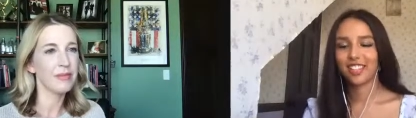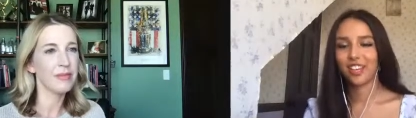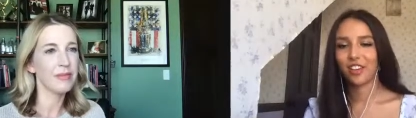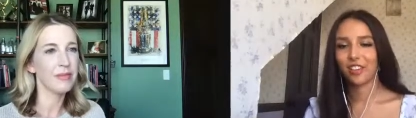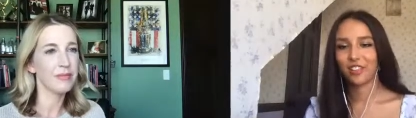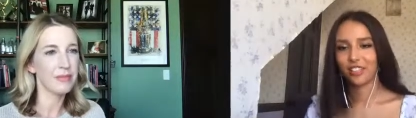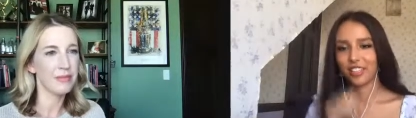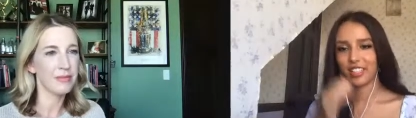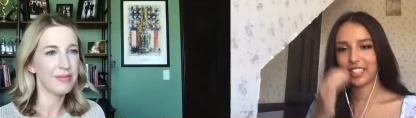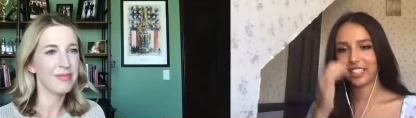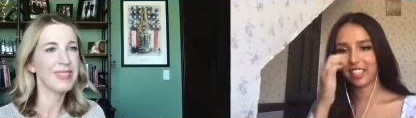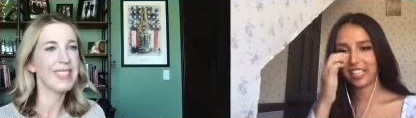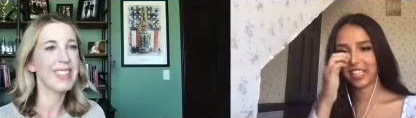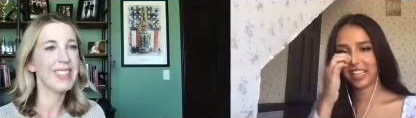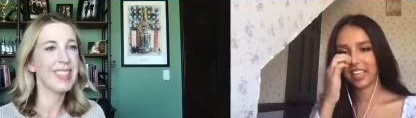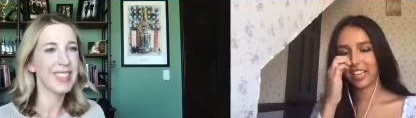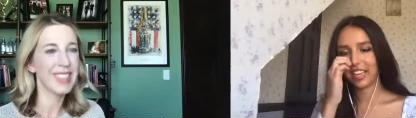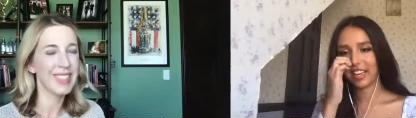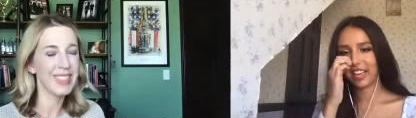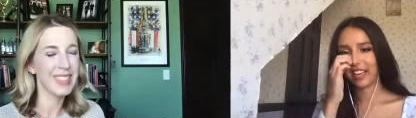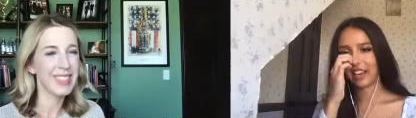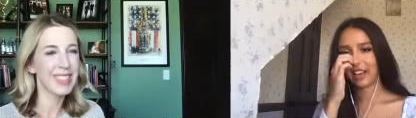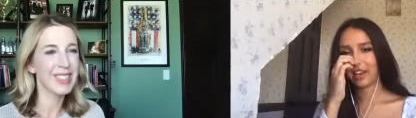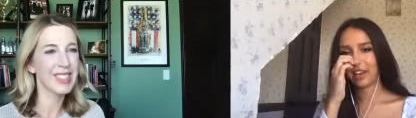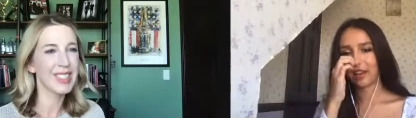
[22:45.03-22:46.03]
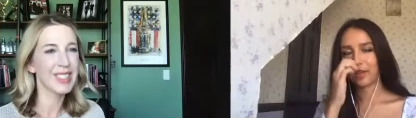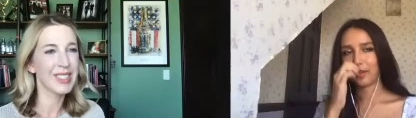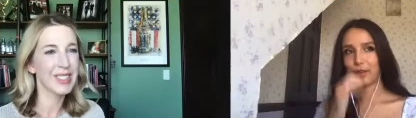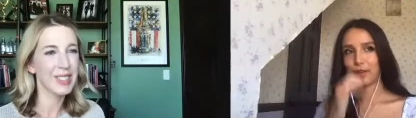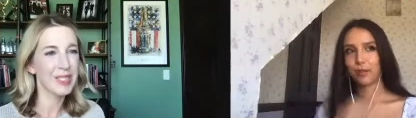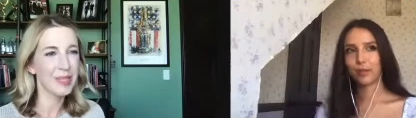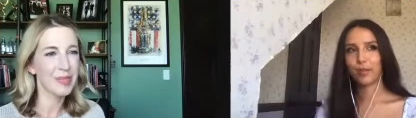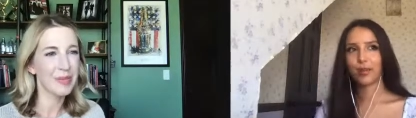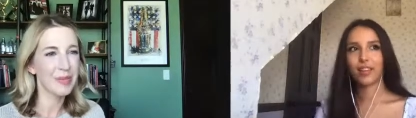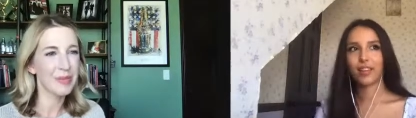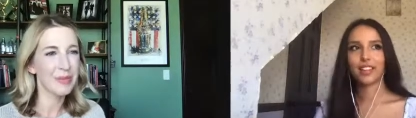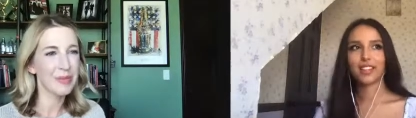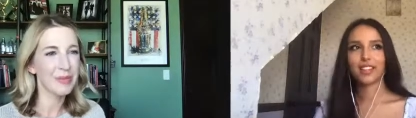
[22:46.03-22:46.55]
Speaker 1: definitely.
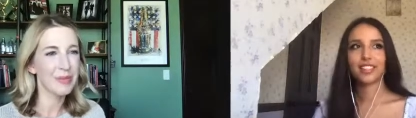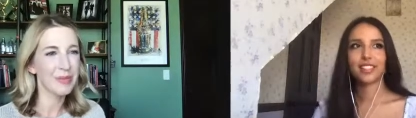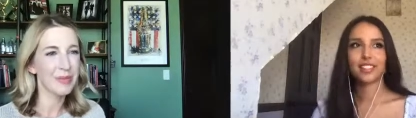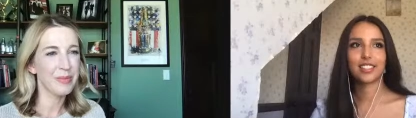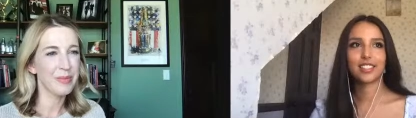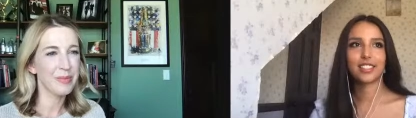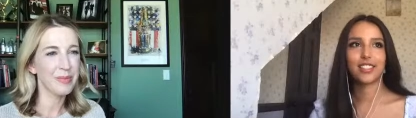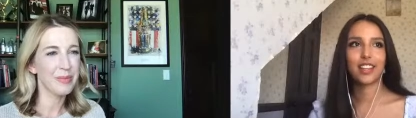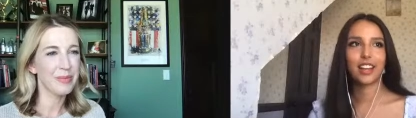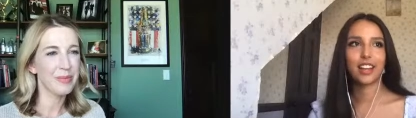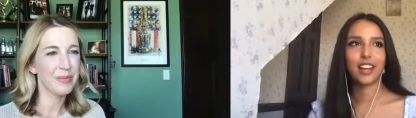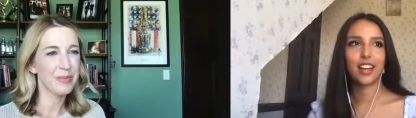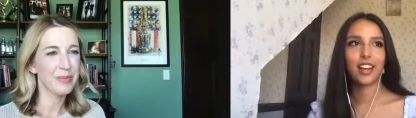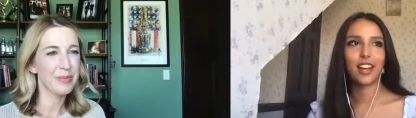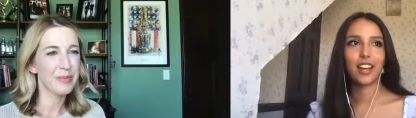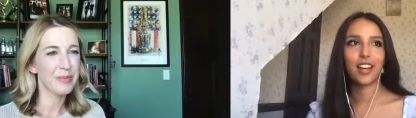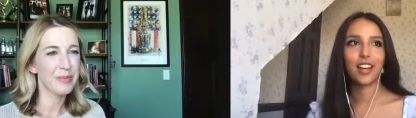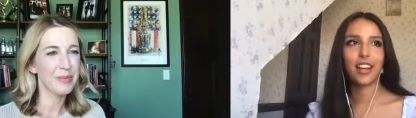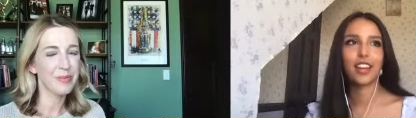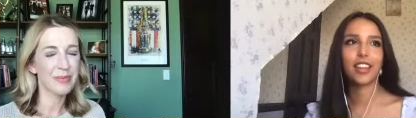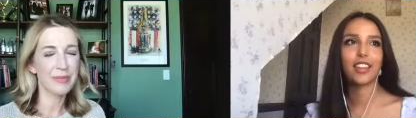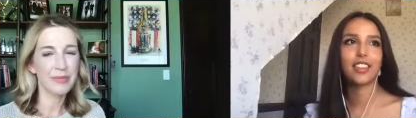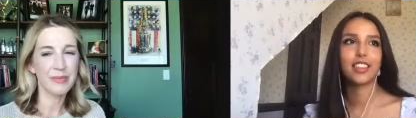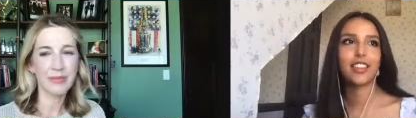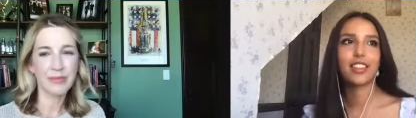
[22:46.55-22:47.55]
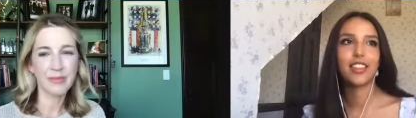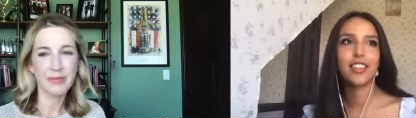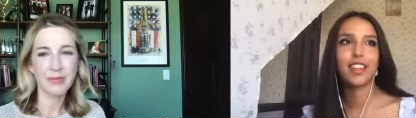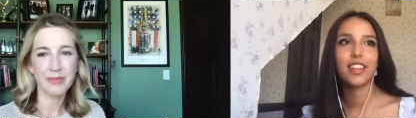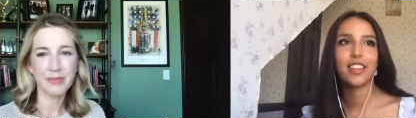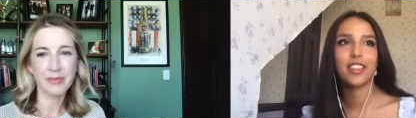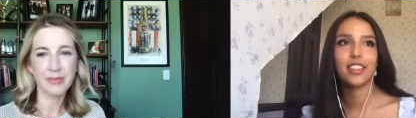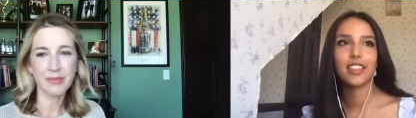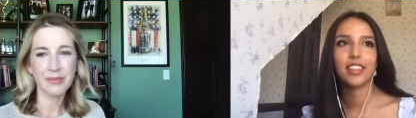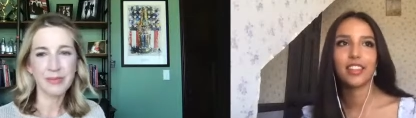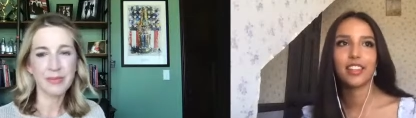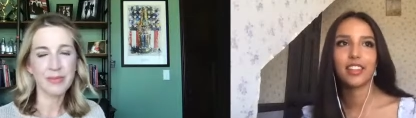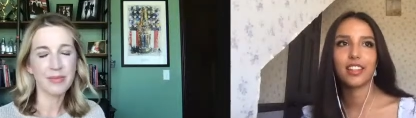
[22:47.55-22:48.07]
Um, but I
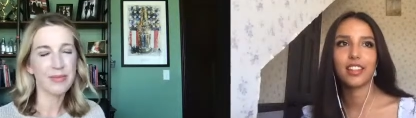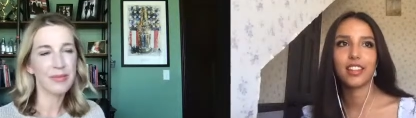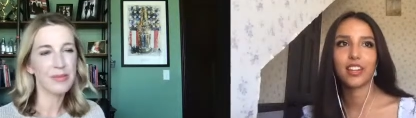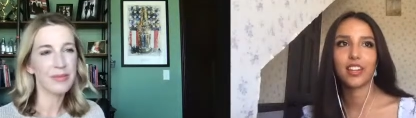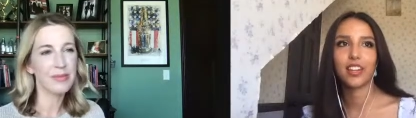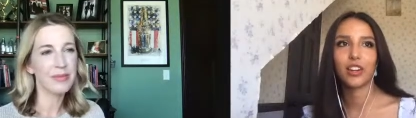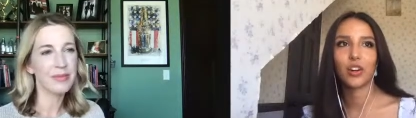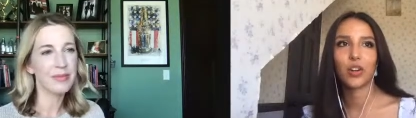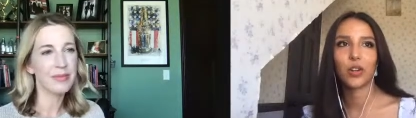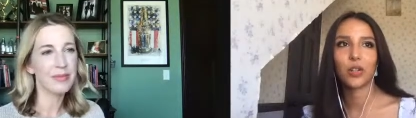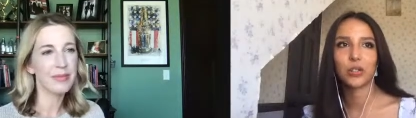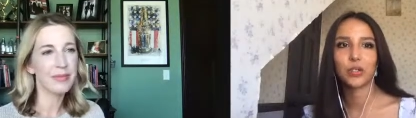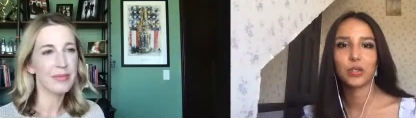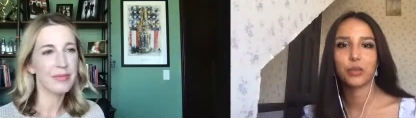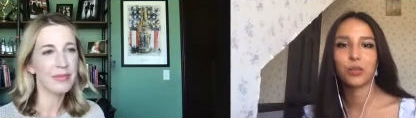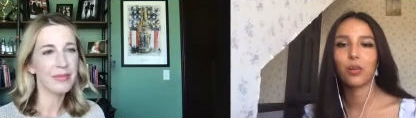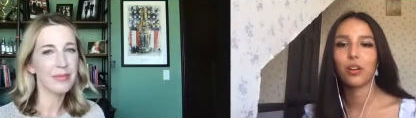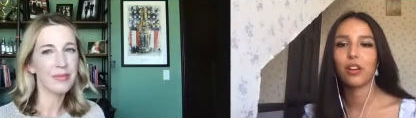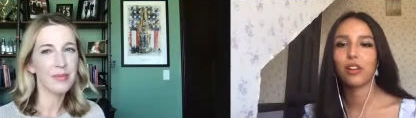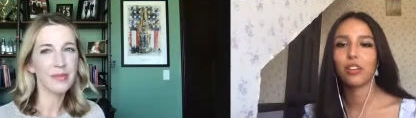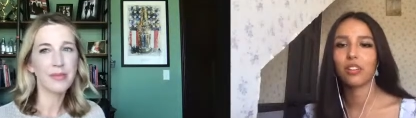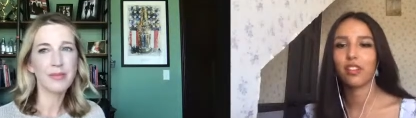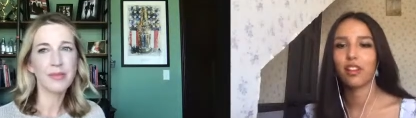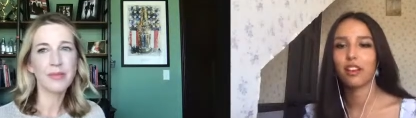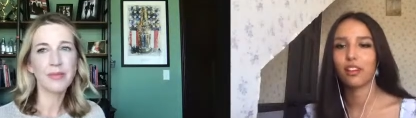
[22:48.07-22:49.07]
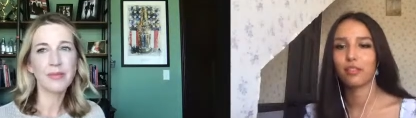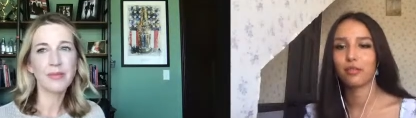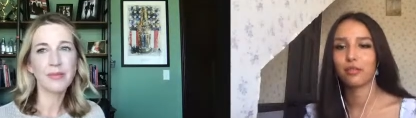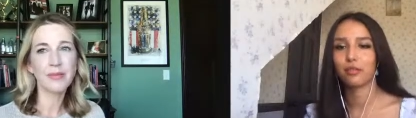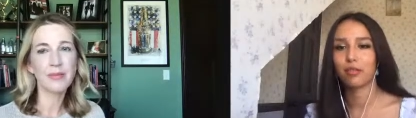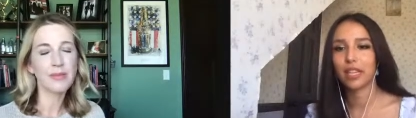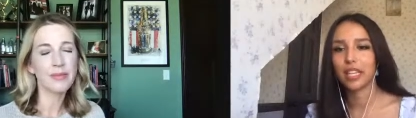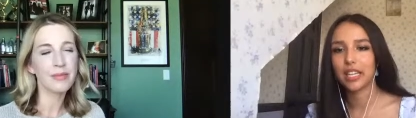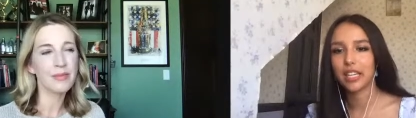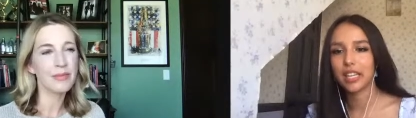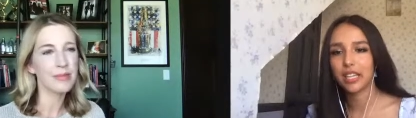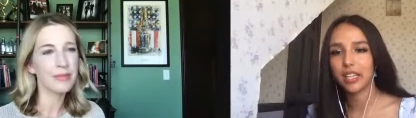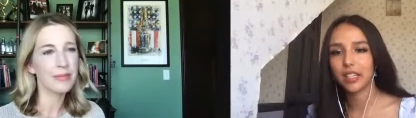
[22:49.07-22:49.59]
think that it, it also brought a lot of
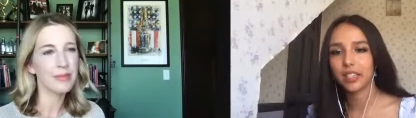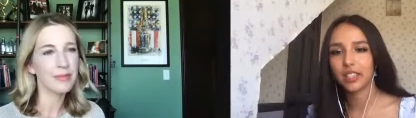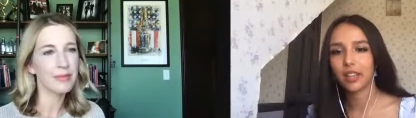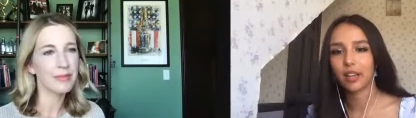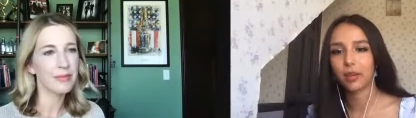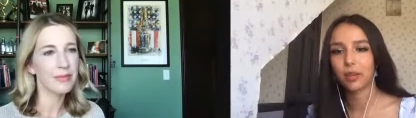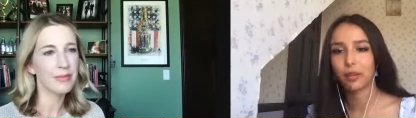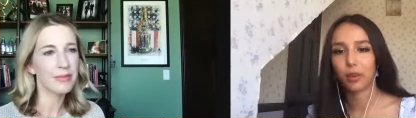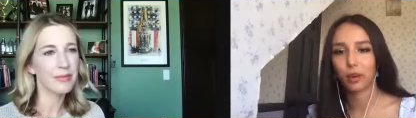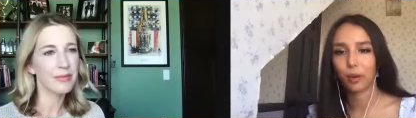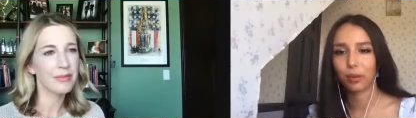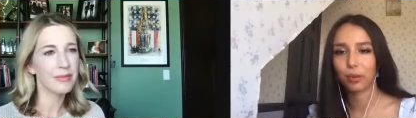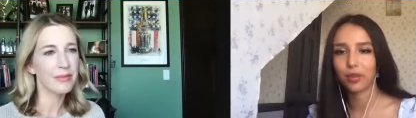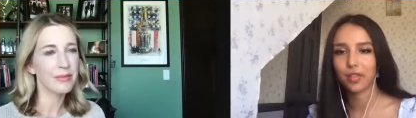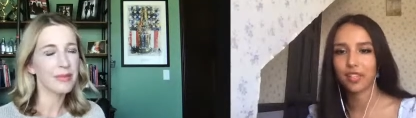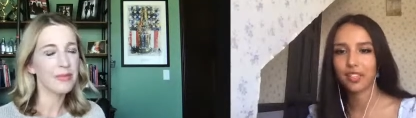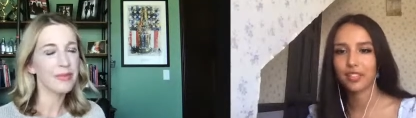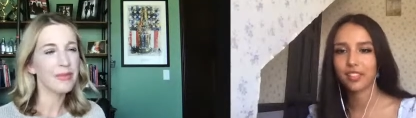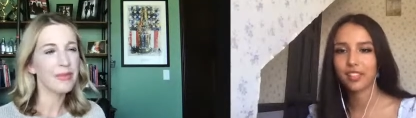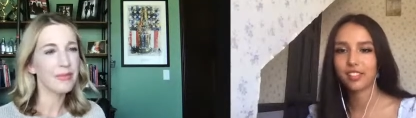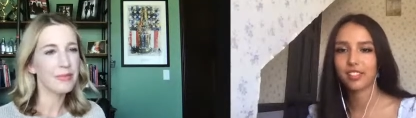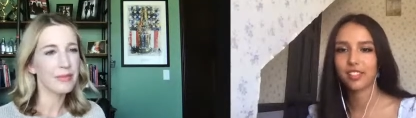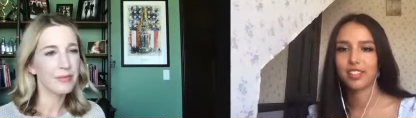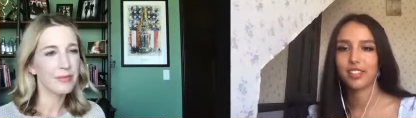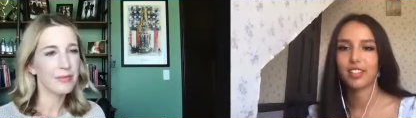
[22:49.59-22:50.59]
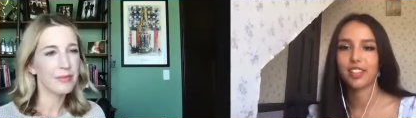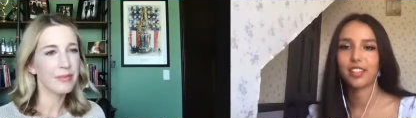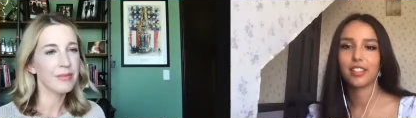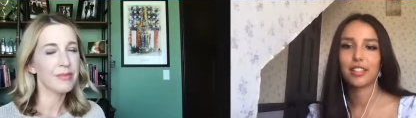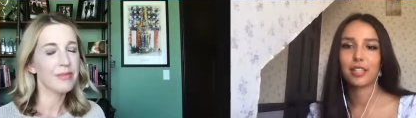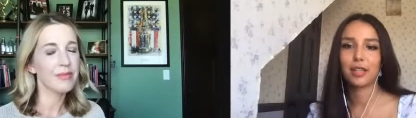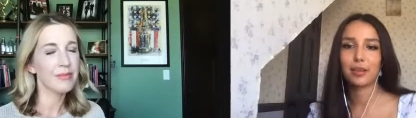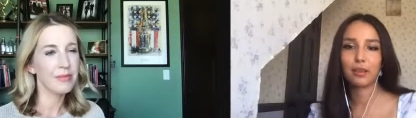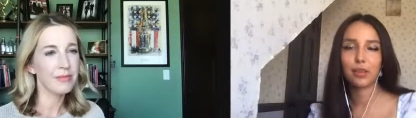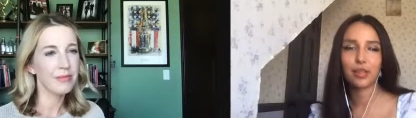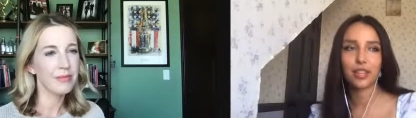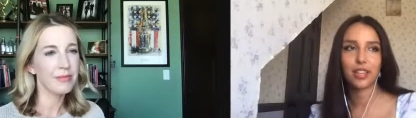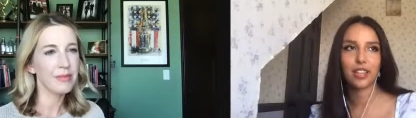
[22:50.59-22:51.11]
meaning and purpose
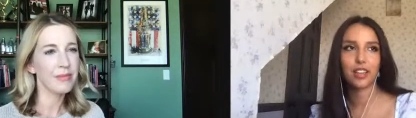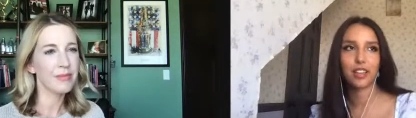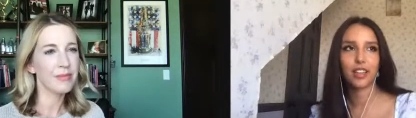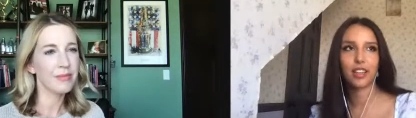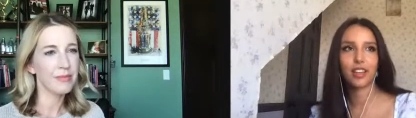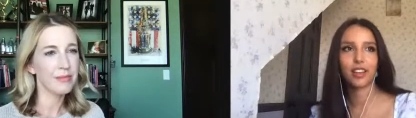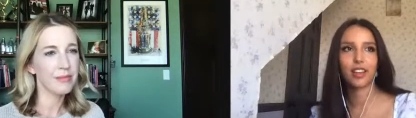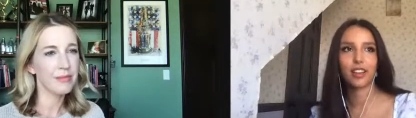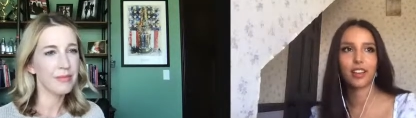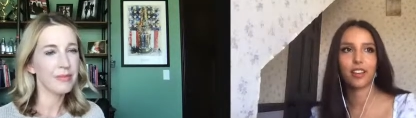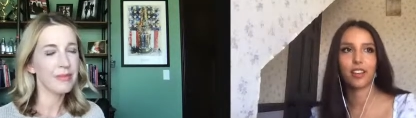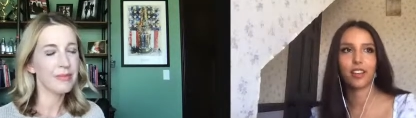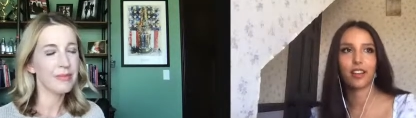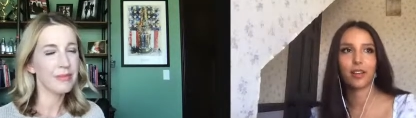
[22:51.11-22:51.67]
to me.